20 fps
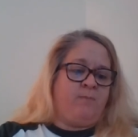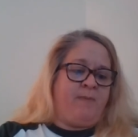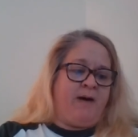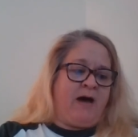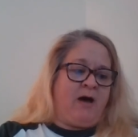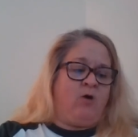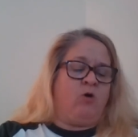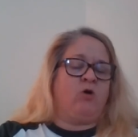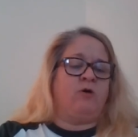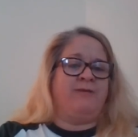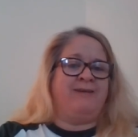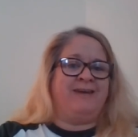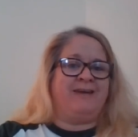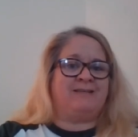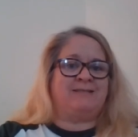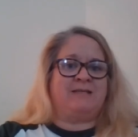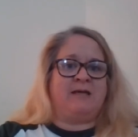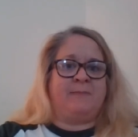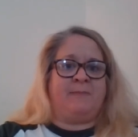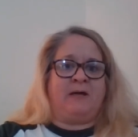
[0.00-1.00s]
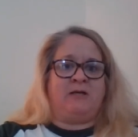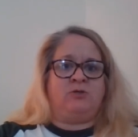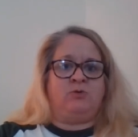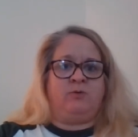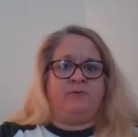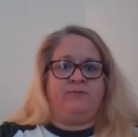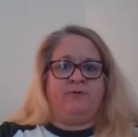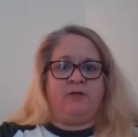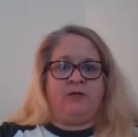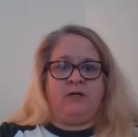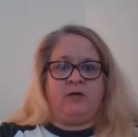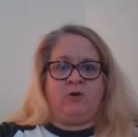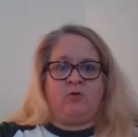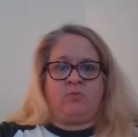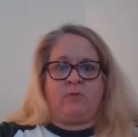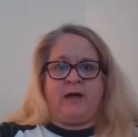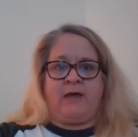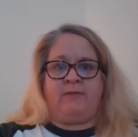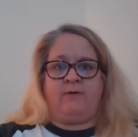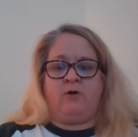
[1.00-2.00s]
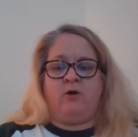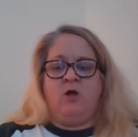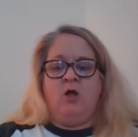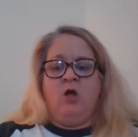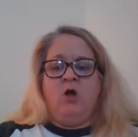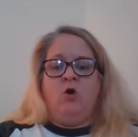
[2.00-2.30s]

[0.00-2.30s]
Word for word: about, or the next time I do a video rather,